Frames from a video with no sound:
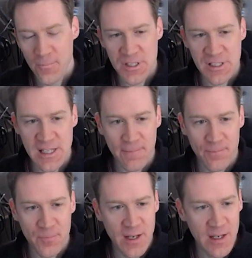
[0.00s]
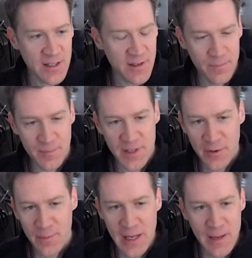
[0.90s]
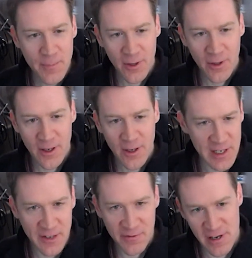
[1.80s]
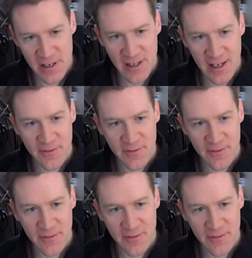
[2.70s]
which is that d- different people are very different,